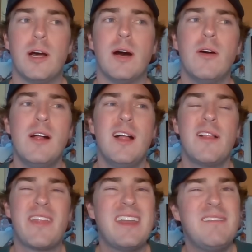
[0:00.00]
well.
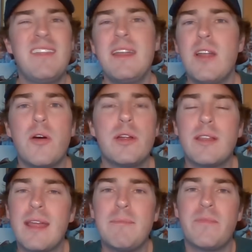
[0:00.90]
They know
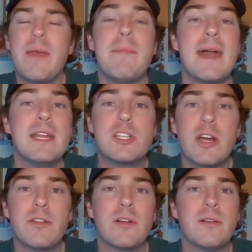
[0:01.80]
they met each
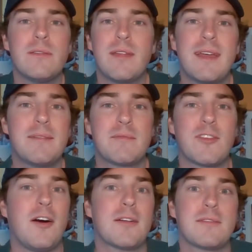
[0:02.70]
other. They
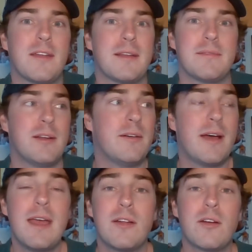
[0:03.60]
talked like,
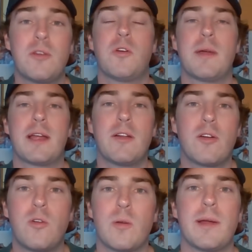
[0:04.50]
hey, you're a quarterback, you're
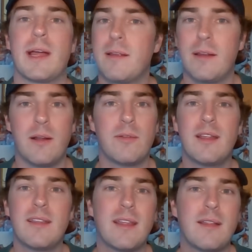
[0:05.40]
a quarterback.
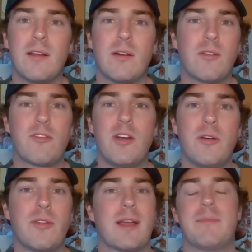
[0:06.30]
There's
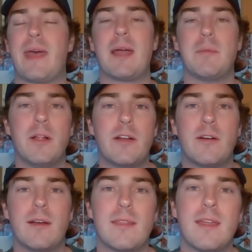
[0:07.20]
no like bad blood
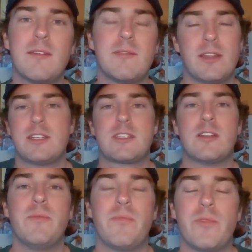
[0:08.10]
or anything, but they just
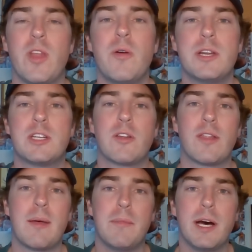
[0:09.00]
don't know each other
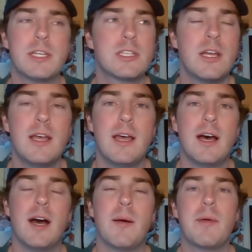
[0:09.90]
that much.
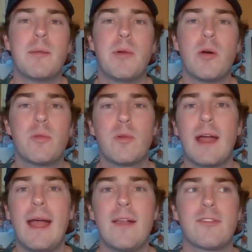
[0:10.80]
And both were
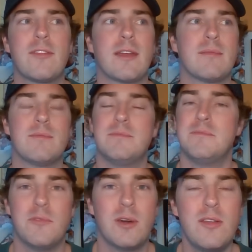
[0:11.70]
asked like,
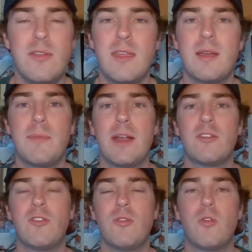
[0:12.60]
what do you think about
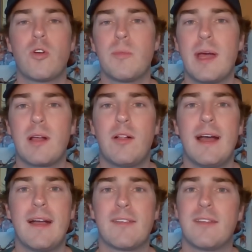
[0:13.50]
a 2 quarterback
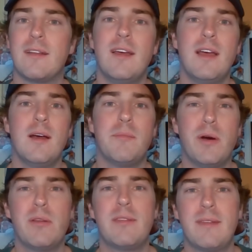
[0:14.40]
class? And
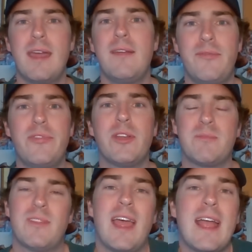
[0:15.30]
both gave
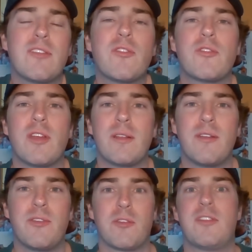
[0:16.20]
the answers that
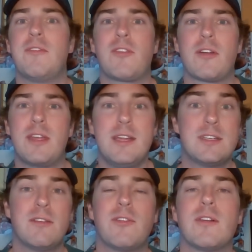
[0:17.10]
if you're Steve
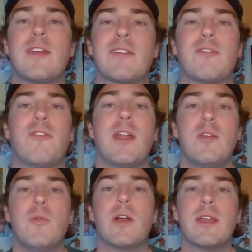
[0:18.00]
Sarkisian, if you're a Texas fan,
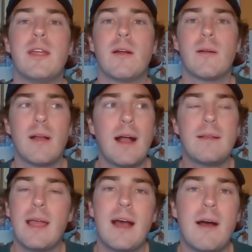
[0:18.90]
you want to hear.
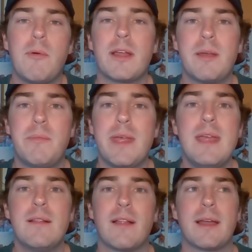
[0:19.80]
I want to
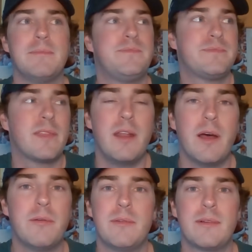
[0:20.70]
compete. Like,
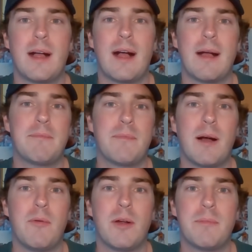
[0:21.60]
I
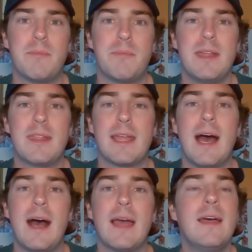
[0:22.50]
want to be the
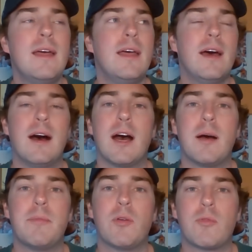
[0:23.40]
guy.
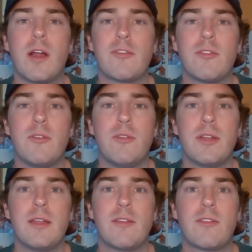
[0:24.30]
But Russell
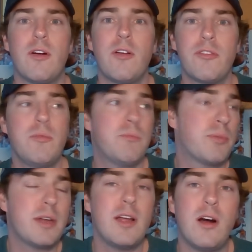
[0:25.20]
is also
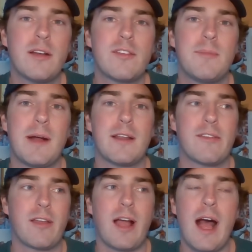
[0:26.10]
pretty honest about it.
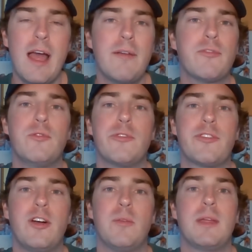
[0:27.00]
He's like, I have schools
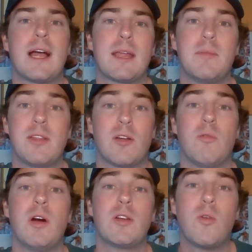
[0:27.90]
telling me I can be their
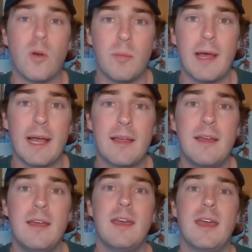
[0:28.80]
1 quarterback
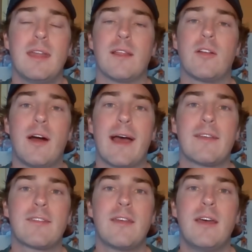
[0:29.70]
in the
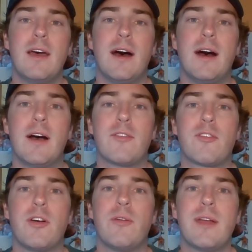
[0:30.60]
class.
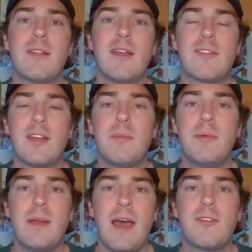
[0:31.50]
So it's going
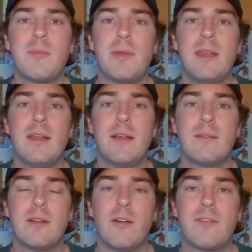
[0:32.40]
to have to be,
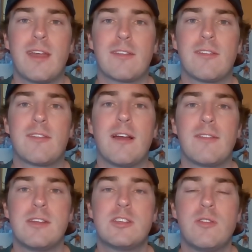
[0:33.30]
if Texas
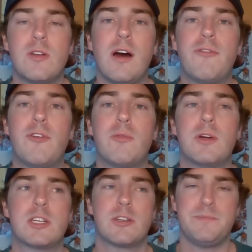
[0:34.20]
does issue an offer,
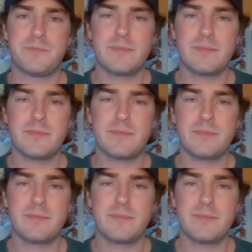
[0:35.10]
which